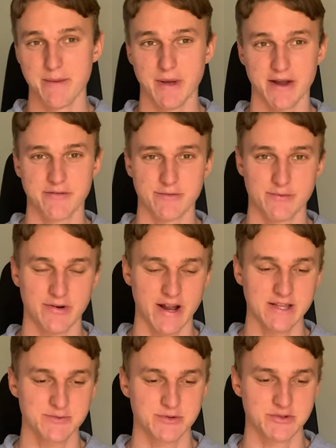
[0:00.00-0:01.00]
back from
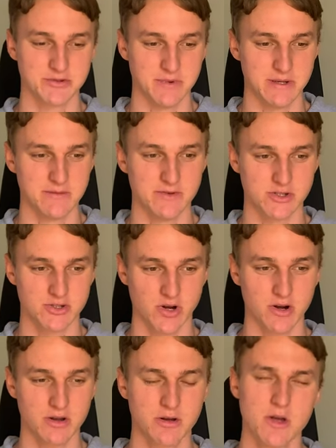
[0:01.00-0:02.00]
France, which is a bit of a
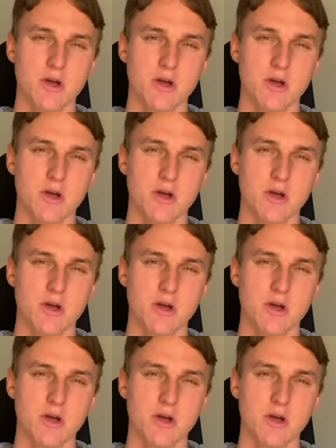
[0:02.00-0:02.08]
shock.